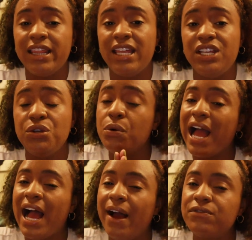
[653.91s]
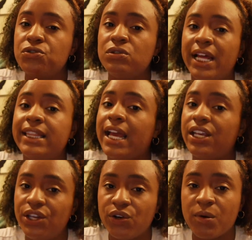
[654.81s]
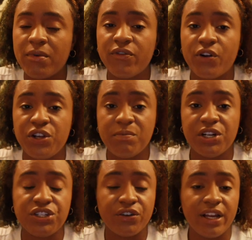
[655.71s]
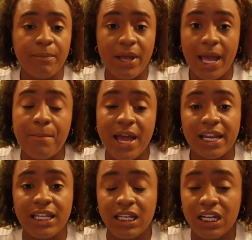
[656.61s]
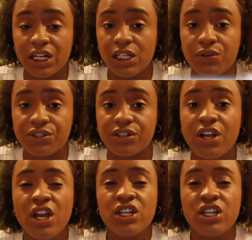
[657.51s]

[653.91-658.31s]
then you have to let that cure before you put your pet back in the enclosure.